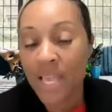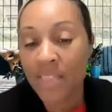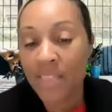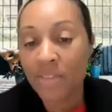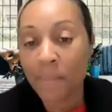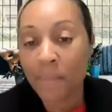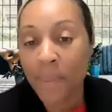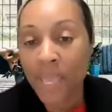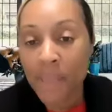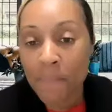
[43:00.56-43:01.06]

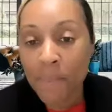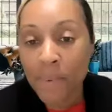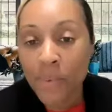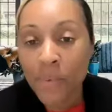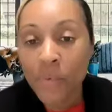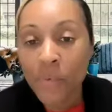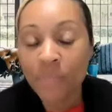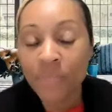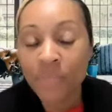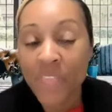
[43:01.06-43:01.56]
other
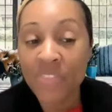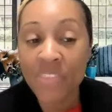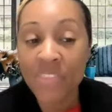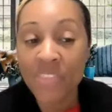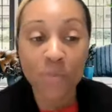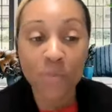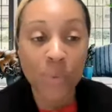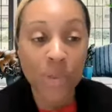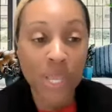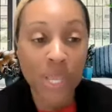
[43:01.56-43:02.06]
people. And
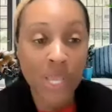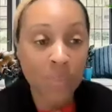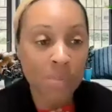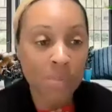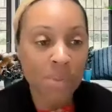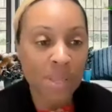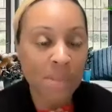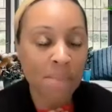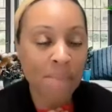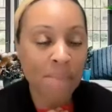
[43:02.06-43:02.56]
then we will
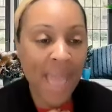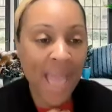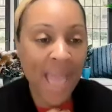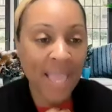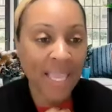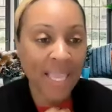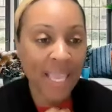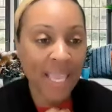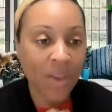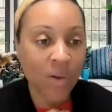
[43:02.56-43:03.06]
be
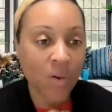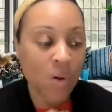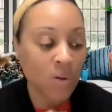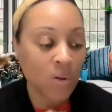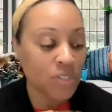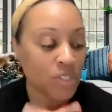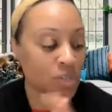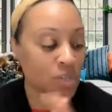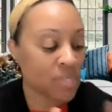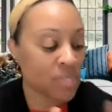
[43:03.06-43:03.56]
back here
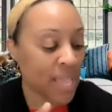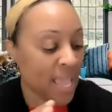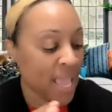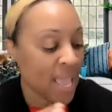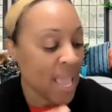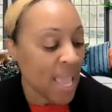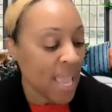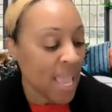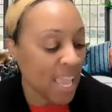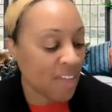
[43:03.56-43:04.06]
on Tuesday.
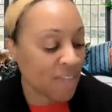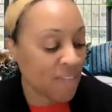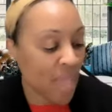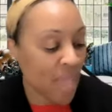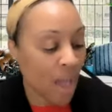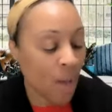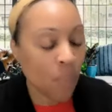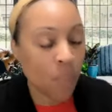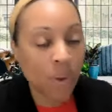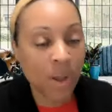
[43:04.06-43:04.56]
If
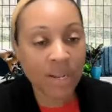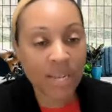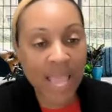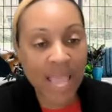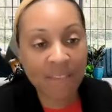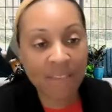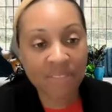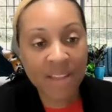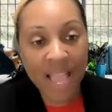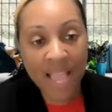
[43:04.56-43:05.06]
y'all want,
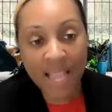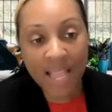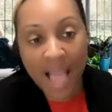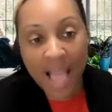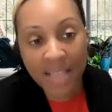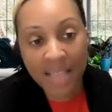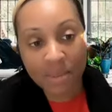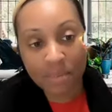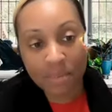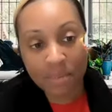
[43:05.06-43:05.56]
have not
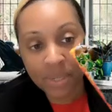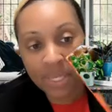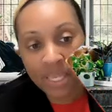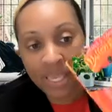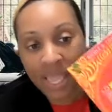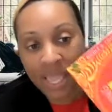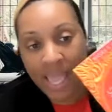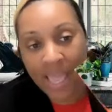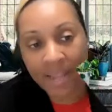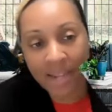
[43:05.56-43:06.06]
gotten the book
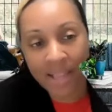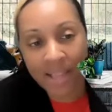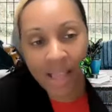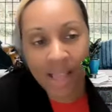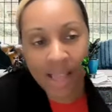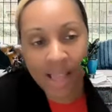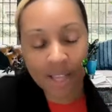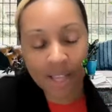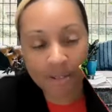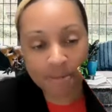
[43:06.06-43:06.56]
yet.
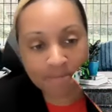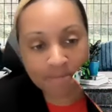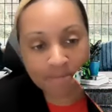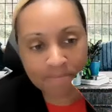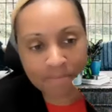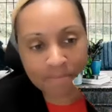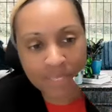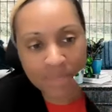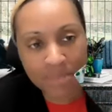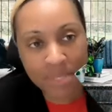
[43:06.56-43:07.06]
Um,
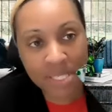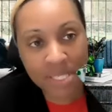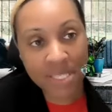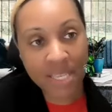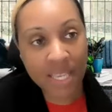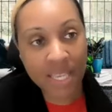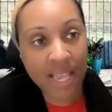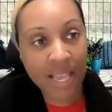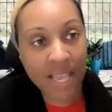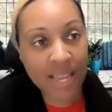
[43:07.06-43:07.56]
let me
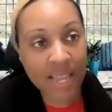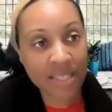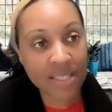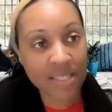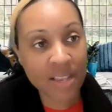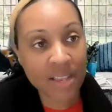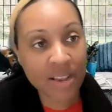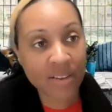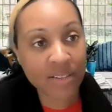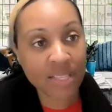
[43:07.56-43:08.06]
see, I got to
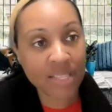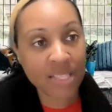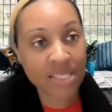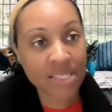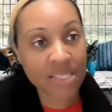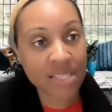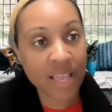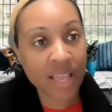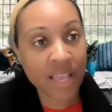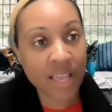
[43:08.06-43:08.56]
turn
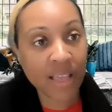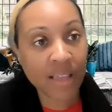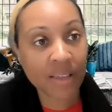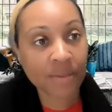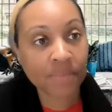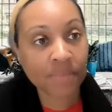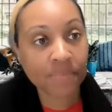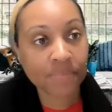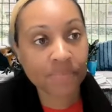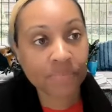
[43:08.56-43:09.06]
this.
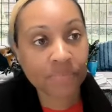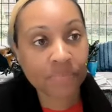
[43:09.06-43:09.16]
Um,